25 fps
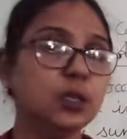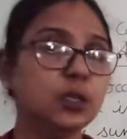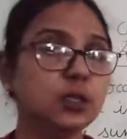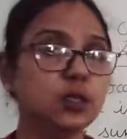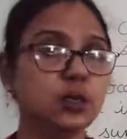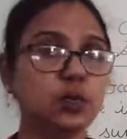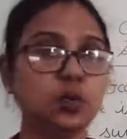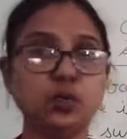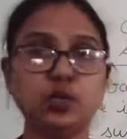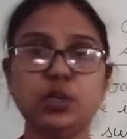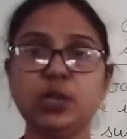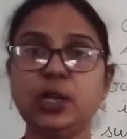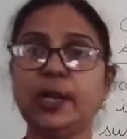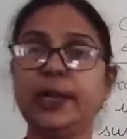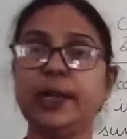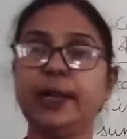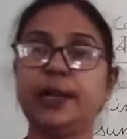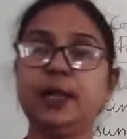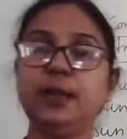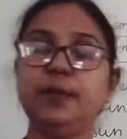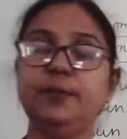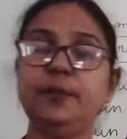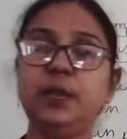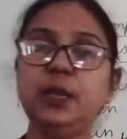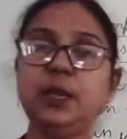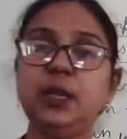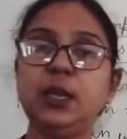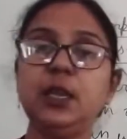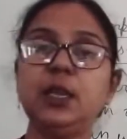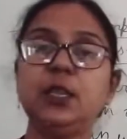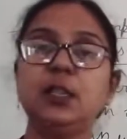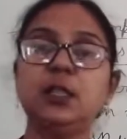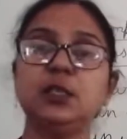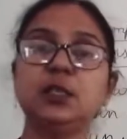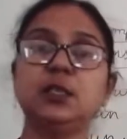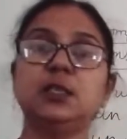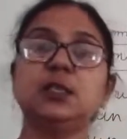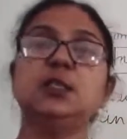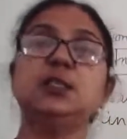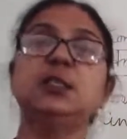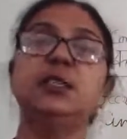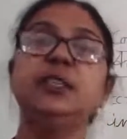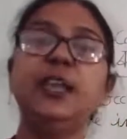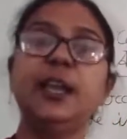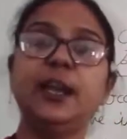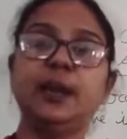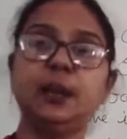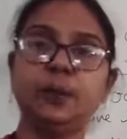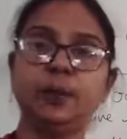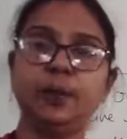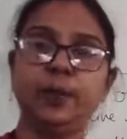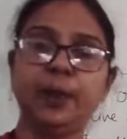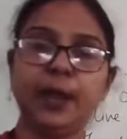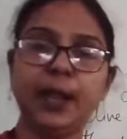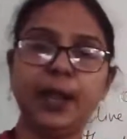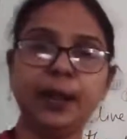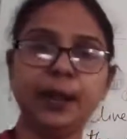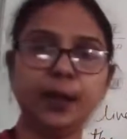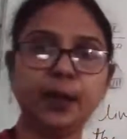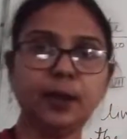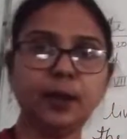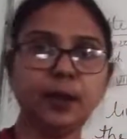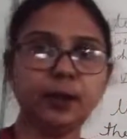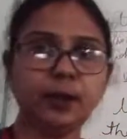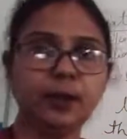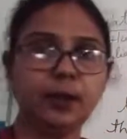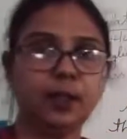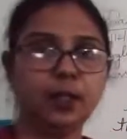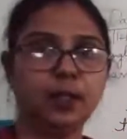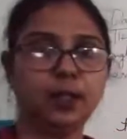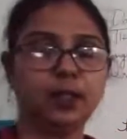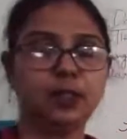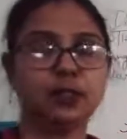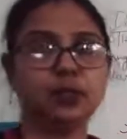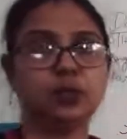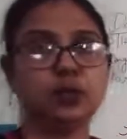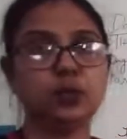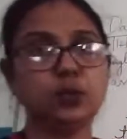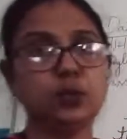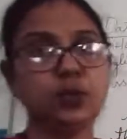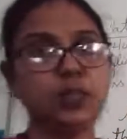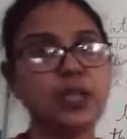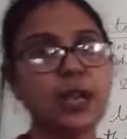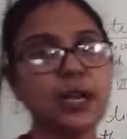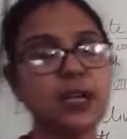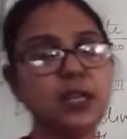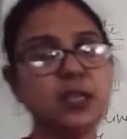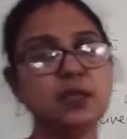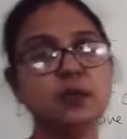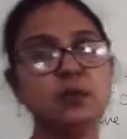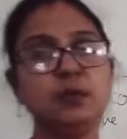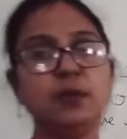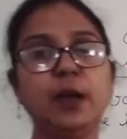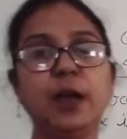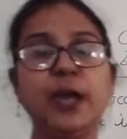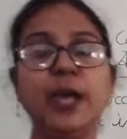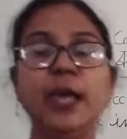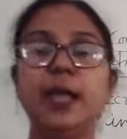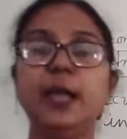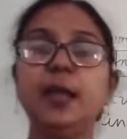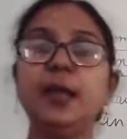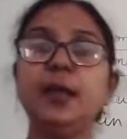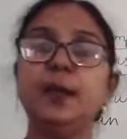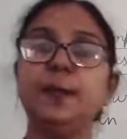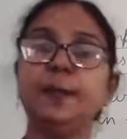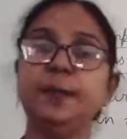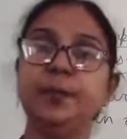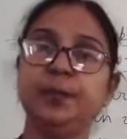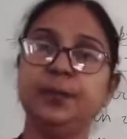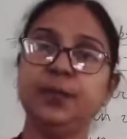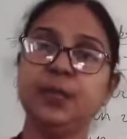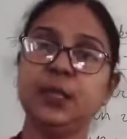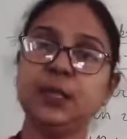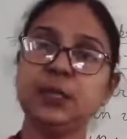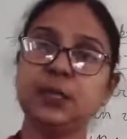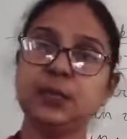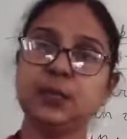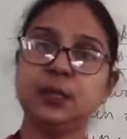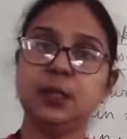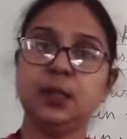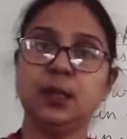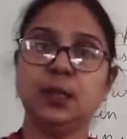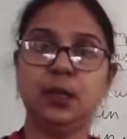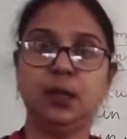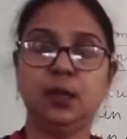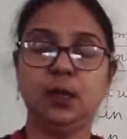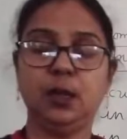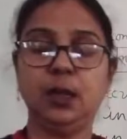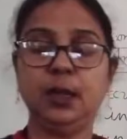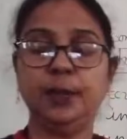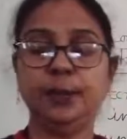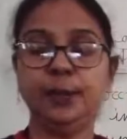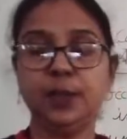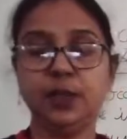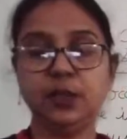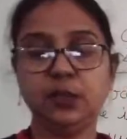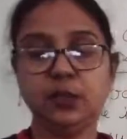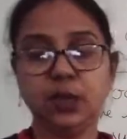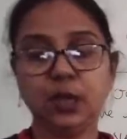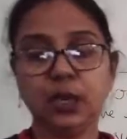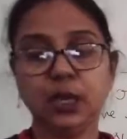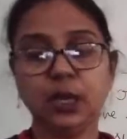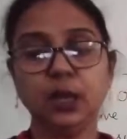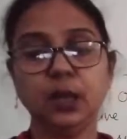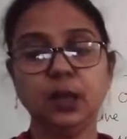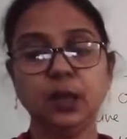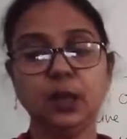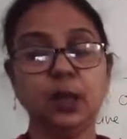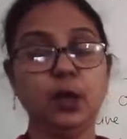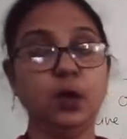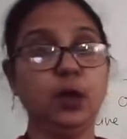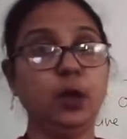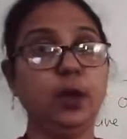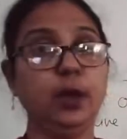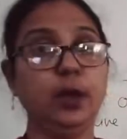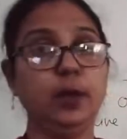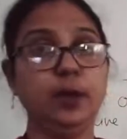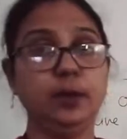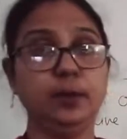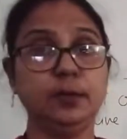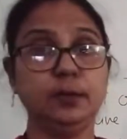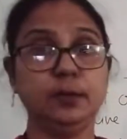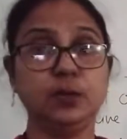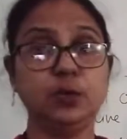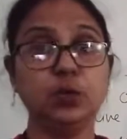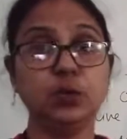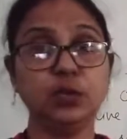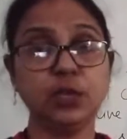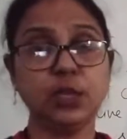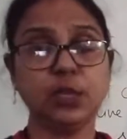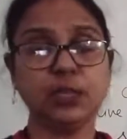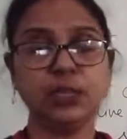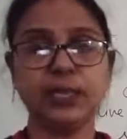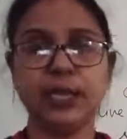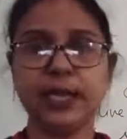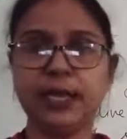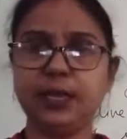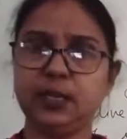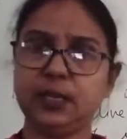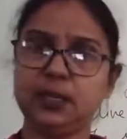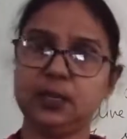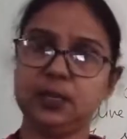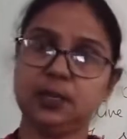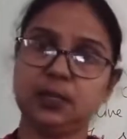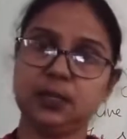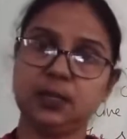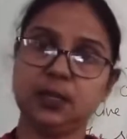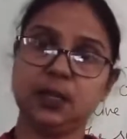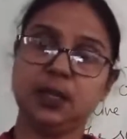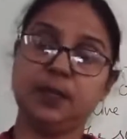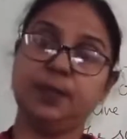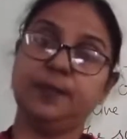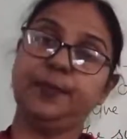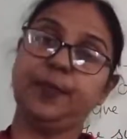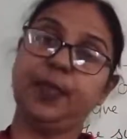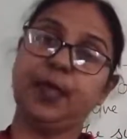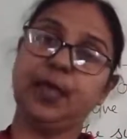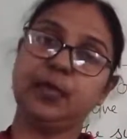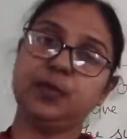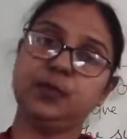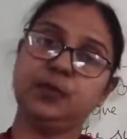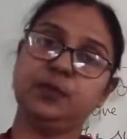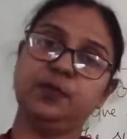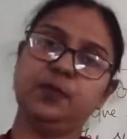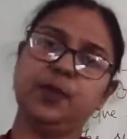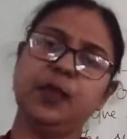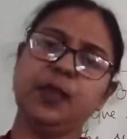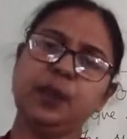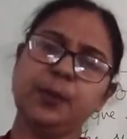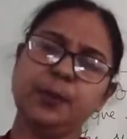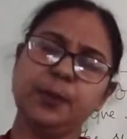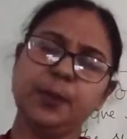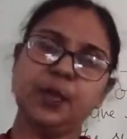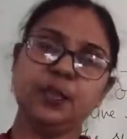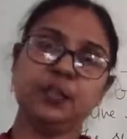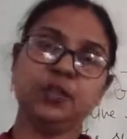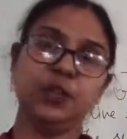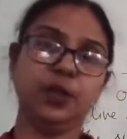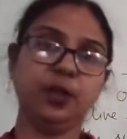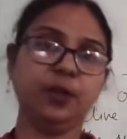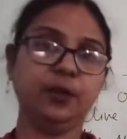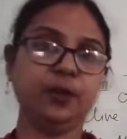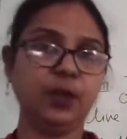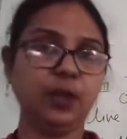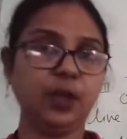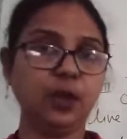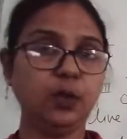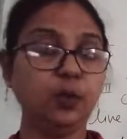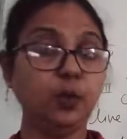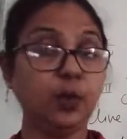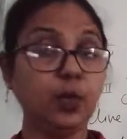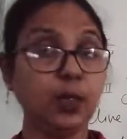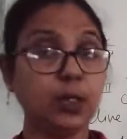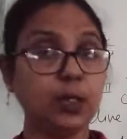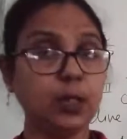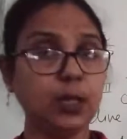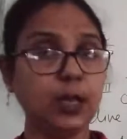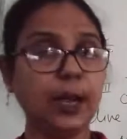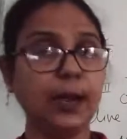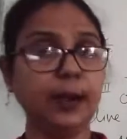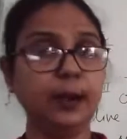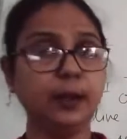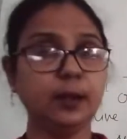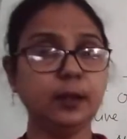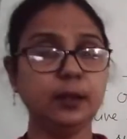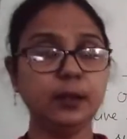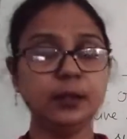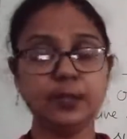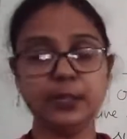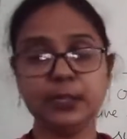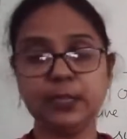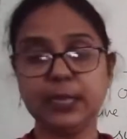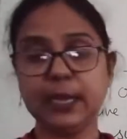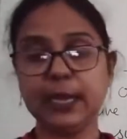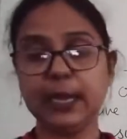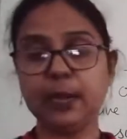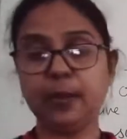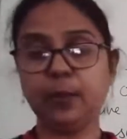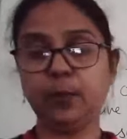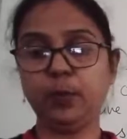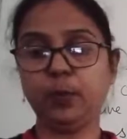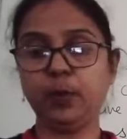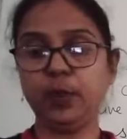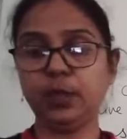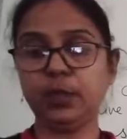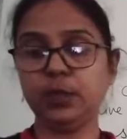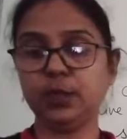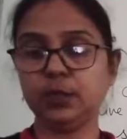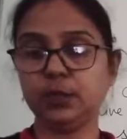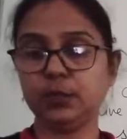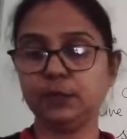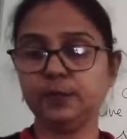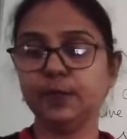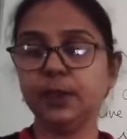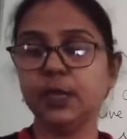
social activity this is dead planet so that is why this number 3 or social scientist has very much agreed with that second point